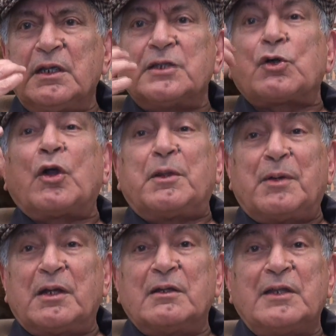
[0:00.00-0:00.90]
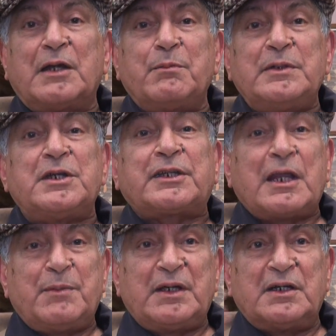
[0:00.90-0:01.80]
is audible. That means it
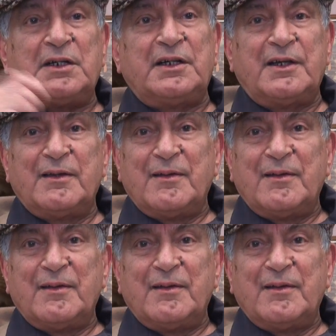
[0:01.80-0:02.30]
can be heard.